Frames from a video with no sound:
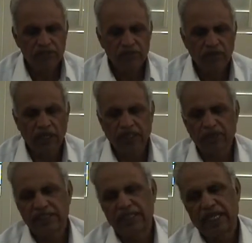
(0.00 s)

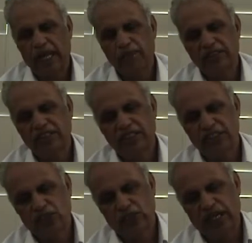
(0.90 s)
whatever that happens in the
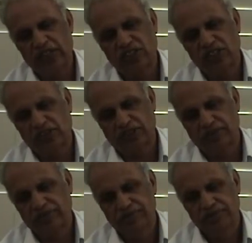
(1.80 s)
solar system